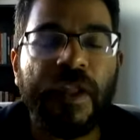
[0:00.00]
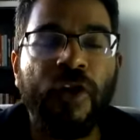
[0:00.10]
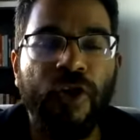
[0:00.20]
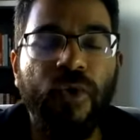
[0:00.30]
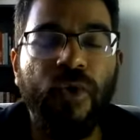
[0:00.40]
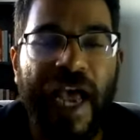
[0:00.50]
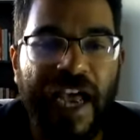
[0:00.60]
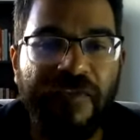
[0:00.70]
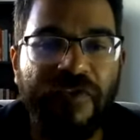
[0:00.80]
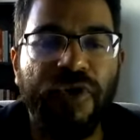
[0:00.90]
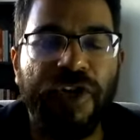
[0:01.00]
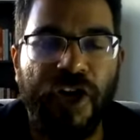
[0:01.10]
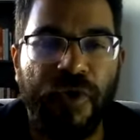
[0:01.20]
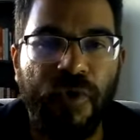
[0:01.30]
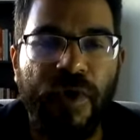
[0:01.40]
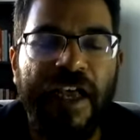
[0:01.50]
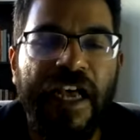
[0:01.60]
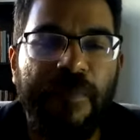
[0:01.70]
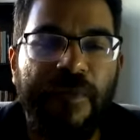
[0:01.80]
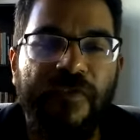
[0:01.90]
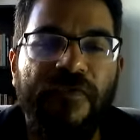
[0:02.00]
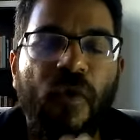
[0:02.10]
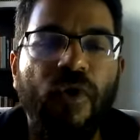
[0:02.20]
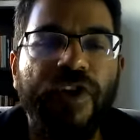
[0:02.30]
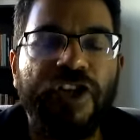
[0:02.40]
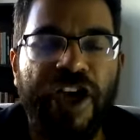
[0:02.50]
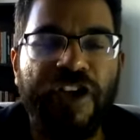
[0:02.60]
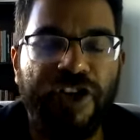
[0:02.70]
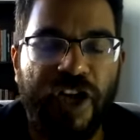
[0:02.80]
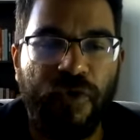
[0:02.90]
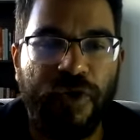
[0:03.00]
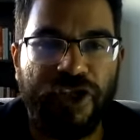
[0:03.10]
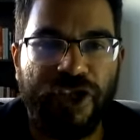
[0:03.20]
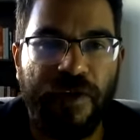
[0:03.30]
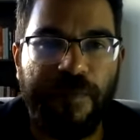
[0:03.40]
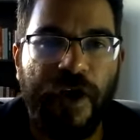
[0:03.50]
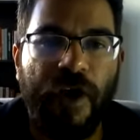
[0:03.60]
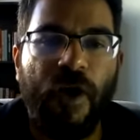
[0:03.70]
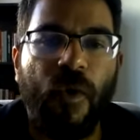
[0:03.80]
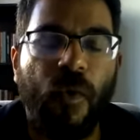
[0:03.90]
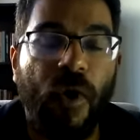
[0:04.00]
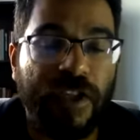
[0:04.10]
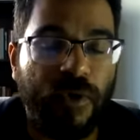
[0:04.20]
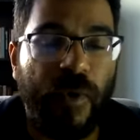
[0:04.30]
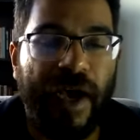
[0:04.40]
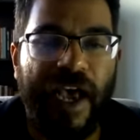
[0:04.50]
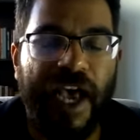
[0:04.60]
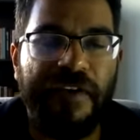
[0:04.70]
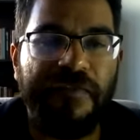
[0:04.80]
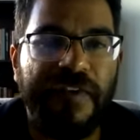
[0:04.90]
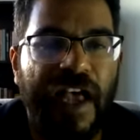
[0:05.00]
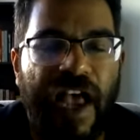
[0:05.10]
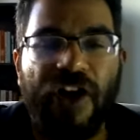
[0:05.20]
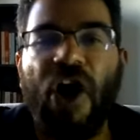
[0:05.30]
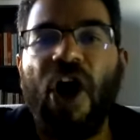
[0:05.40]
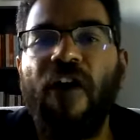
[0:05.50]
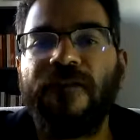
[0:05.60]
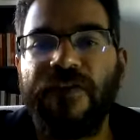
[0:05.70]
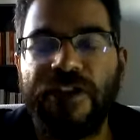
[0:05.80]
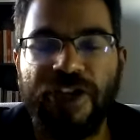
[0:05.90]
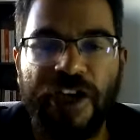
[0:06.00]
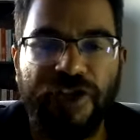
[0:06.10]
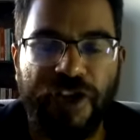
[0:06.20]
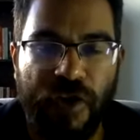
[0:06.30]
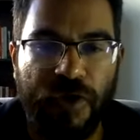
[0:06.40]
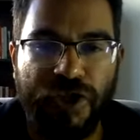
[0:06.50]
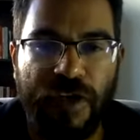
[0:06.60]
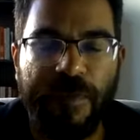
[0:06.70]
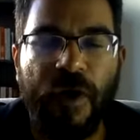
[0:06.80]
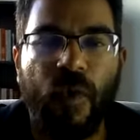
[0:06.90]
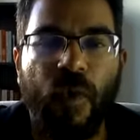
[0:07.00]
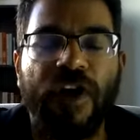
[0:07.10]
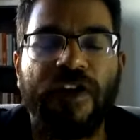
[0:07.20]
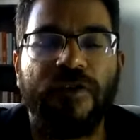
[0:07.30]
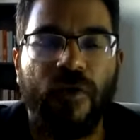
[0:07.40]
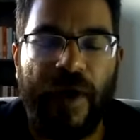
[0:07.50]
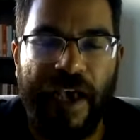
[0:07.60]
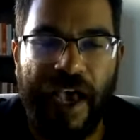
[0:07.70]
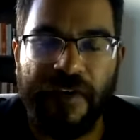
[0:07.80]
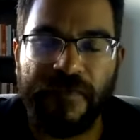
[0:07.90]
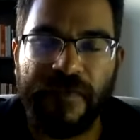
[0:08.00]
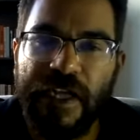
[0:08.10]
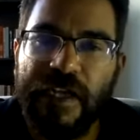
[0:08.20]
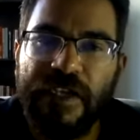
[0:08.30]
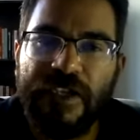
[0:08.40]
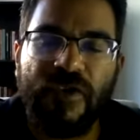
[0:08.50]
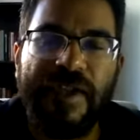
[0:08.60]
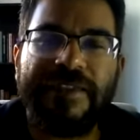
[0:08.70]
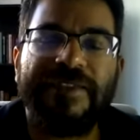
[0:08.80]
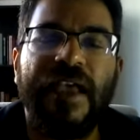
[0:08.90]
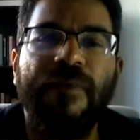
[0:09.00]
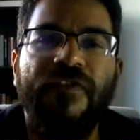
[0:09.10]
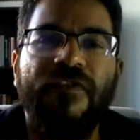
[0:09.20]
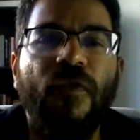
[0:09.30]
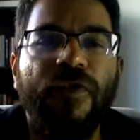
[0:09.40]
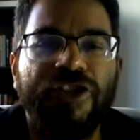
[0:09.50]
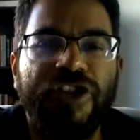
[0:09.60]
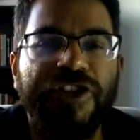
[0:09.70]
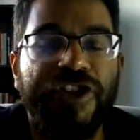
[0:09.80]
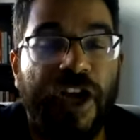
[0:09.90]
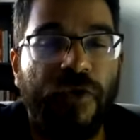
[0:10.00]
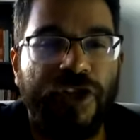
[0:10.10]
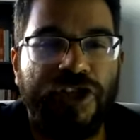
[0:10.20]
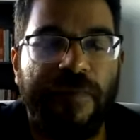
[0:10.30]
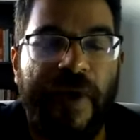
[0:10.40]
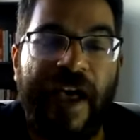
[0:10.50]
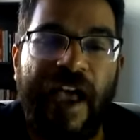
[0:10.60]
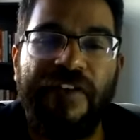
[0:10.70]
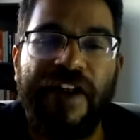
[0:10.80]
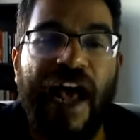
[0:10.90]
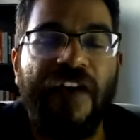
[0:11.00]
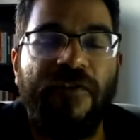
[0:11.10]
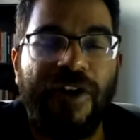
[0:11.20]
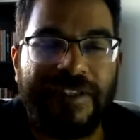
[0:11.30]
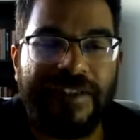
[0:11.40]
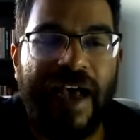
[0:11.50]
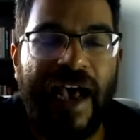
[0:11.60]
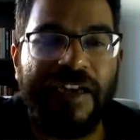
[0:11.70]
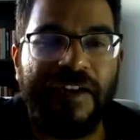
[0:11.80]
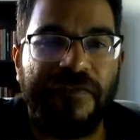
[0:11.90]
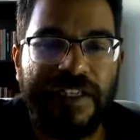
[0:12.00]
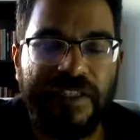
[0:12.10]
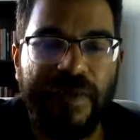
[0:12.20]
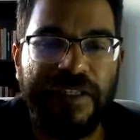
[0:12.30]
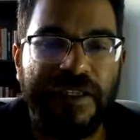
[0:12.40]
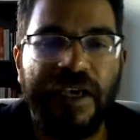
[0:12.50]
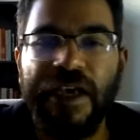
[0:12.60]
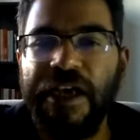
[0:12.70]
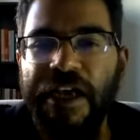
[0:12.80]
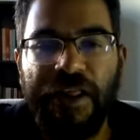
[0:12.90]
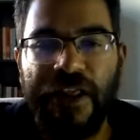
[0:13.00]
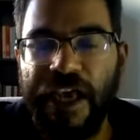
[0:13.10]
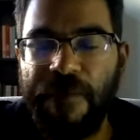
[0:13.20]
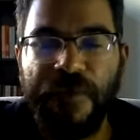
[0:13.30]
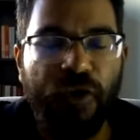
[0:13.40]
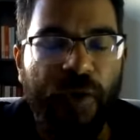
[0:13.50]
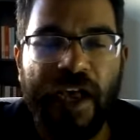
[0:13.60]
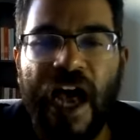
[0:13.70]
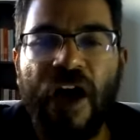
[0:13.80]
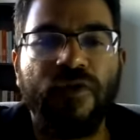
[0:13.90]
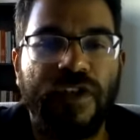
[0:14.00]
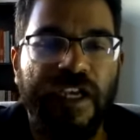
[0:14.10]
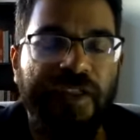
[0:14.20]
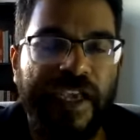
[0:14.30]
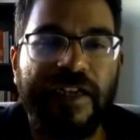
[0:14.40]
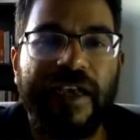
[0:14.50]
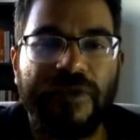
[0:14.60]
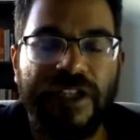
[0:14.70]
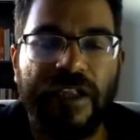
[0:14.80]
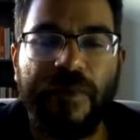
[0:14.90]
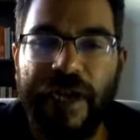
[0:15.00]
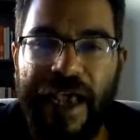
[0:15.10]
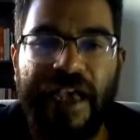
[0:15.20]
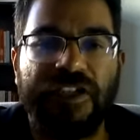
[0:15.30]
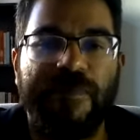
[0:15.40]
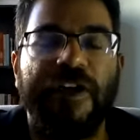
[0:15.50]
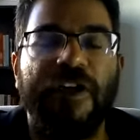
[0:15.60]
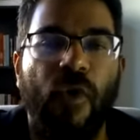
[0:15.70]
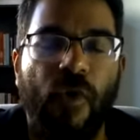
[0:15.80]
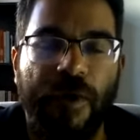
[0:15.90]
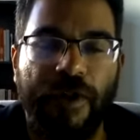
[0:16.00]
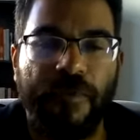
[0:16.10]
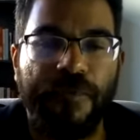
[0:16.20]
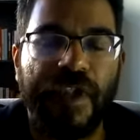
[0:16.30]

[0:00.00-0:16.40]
you have to know before the change in ownership, what do I have? And after the change in ownership, what do I have? So let's say before the change in ownership, I have an IFRS 9 investment, then you account in the income statement as per normal.